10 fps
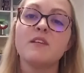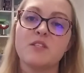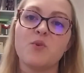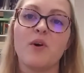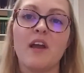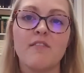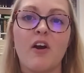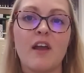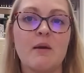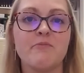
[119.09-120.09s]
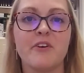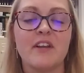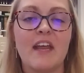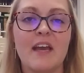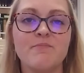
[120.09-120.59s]
the story of our hymn for
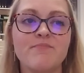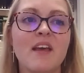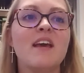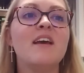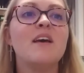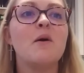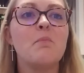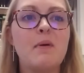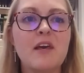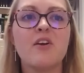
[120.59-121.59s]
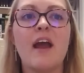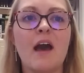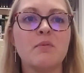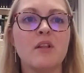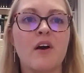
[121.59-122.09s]
today. Peter
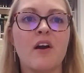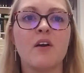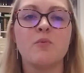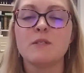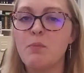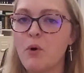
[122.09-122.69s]
Abelard was